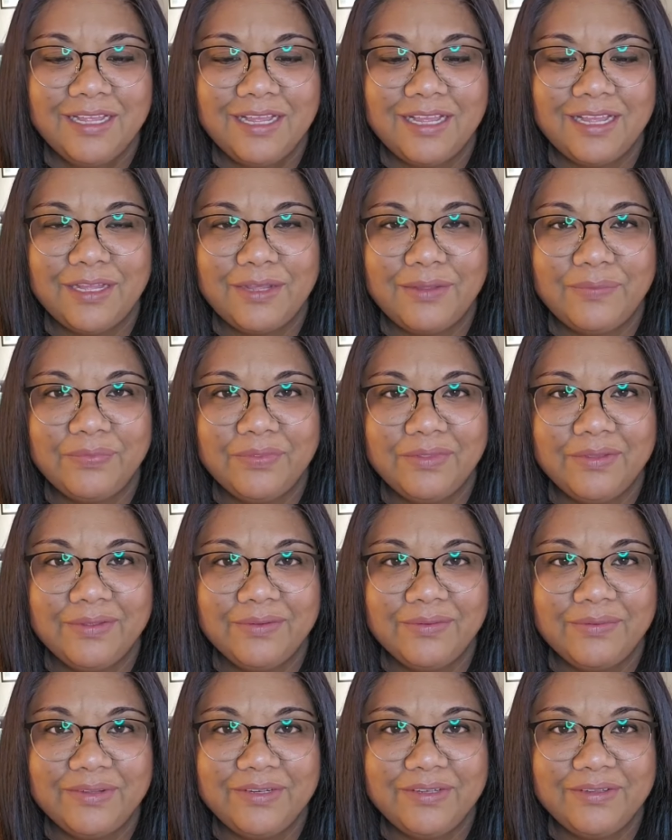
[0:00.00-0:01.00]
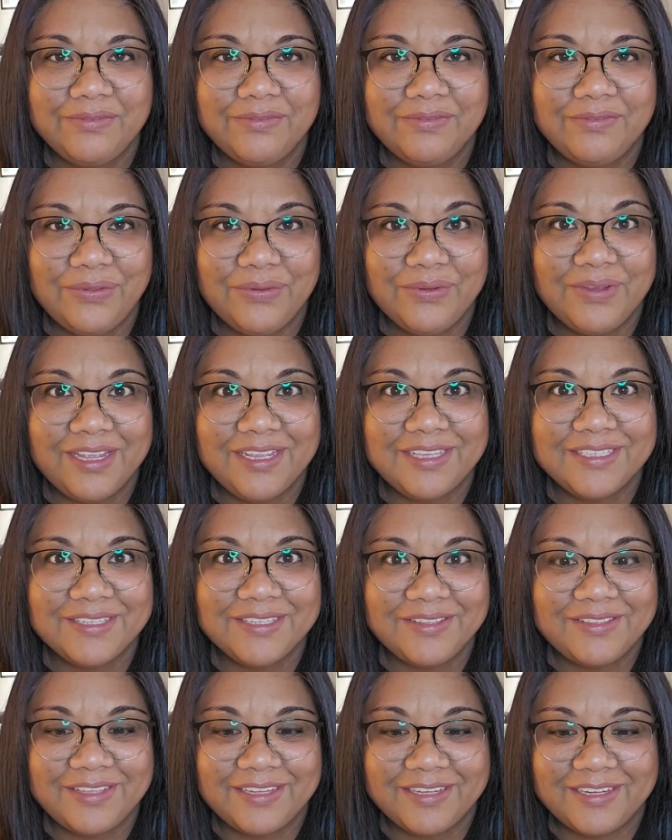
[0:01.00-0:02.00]
Um, one of you guys
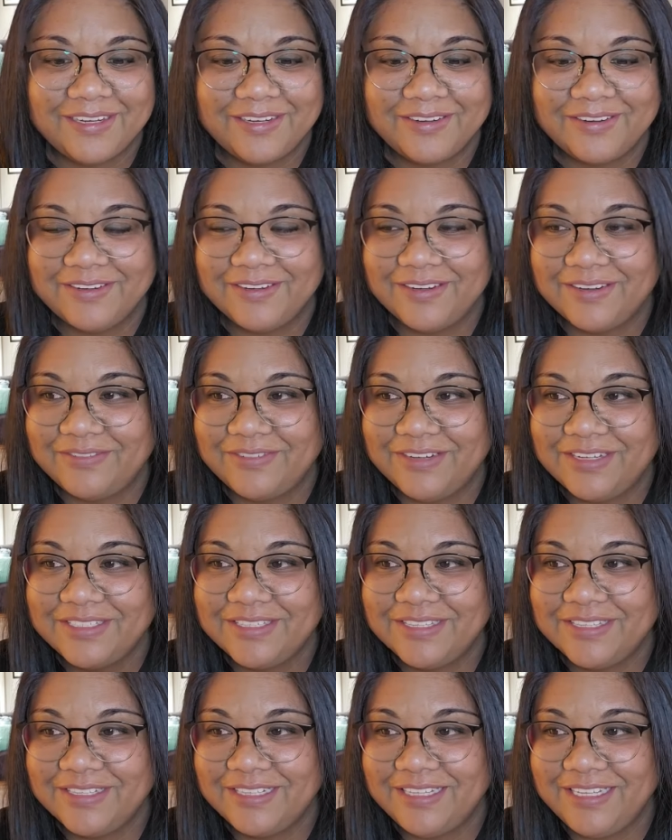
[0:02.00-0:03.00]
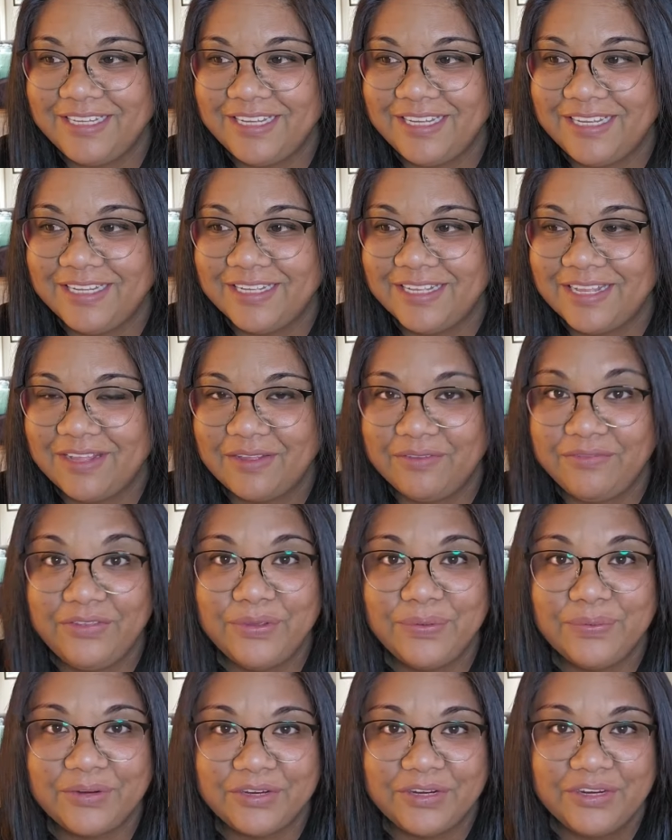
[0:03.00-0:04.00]
out there recently, uh, a
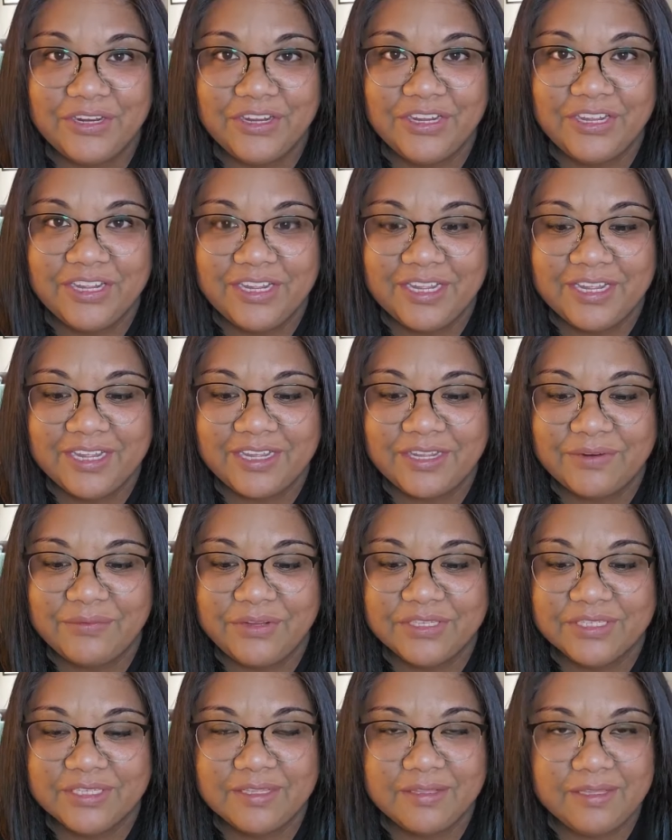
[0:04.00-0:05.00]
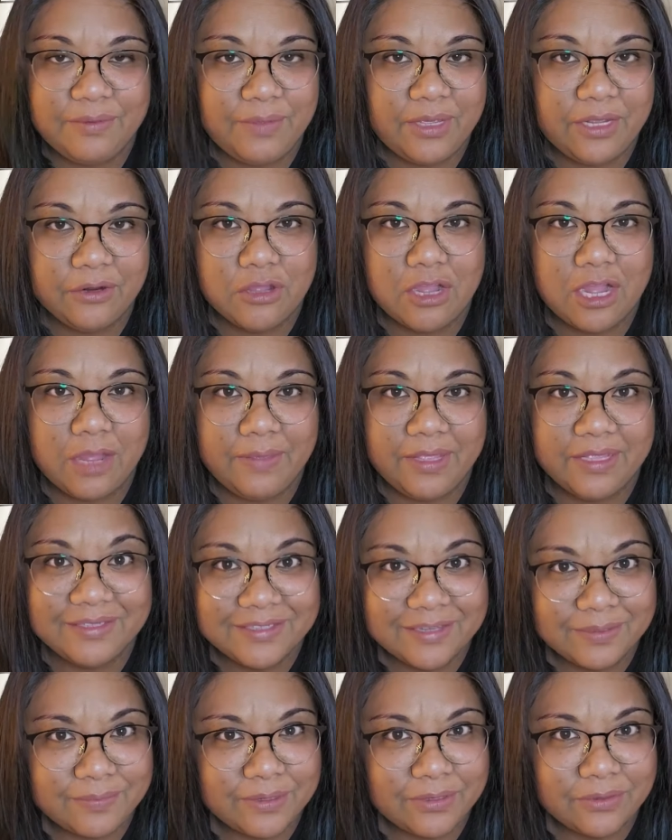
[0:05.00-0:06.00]
viewer, uh, recently made a
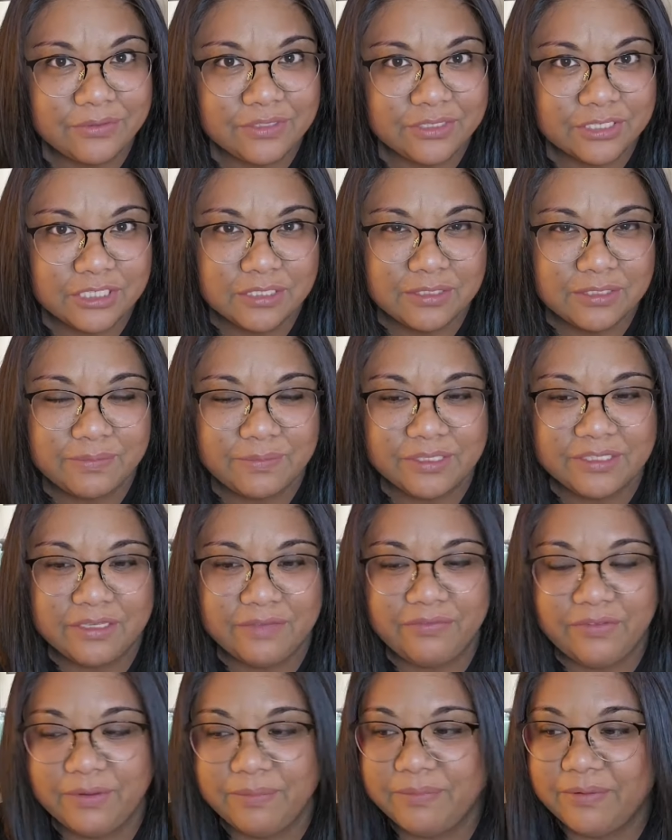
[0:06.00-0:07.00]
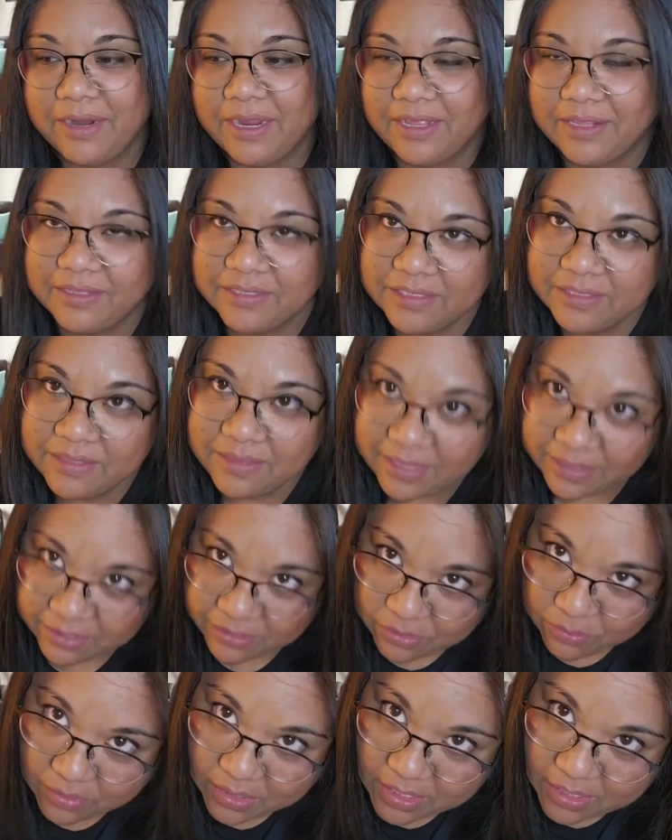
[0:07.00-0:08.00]
comment about this specific brand that
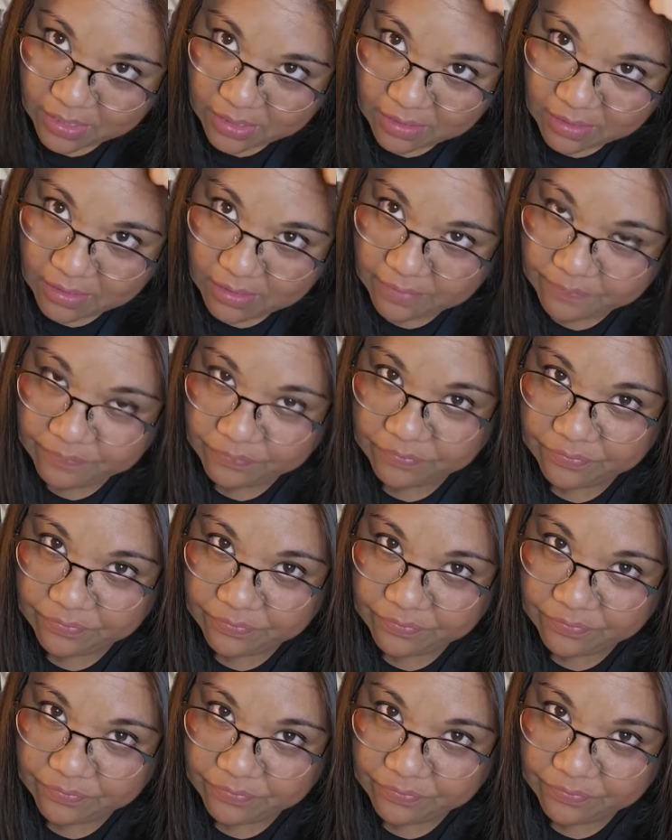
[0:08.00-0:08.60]
you can